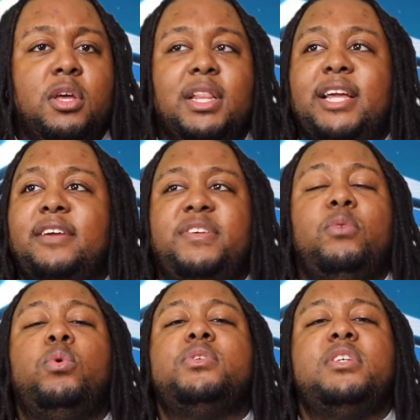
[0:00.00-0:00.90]
Like, if he,
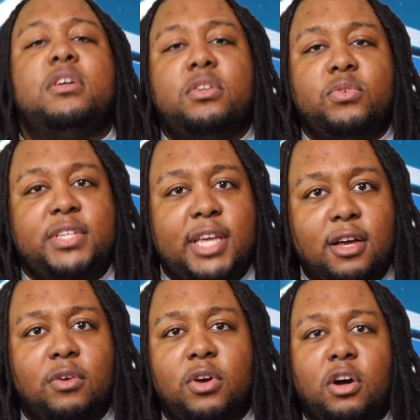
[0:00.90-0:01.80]
what was he gonna do,
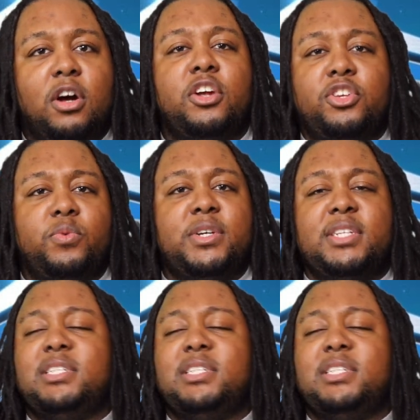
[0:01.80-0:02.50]
yell or argue with this